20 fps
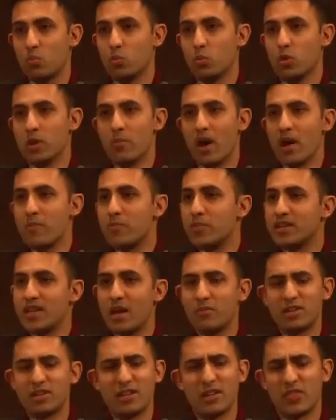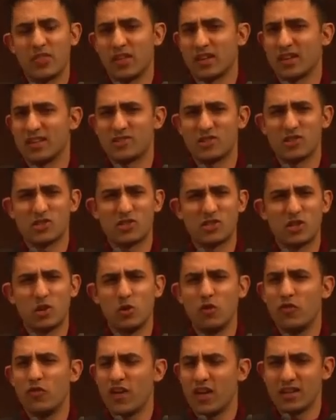we might be tempted to think it's just
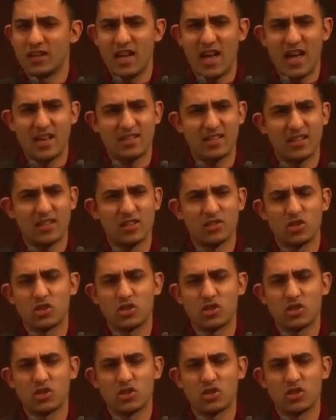too fantastic,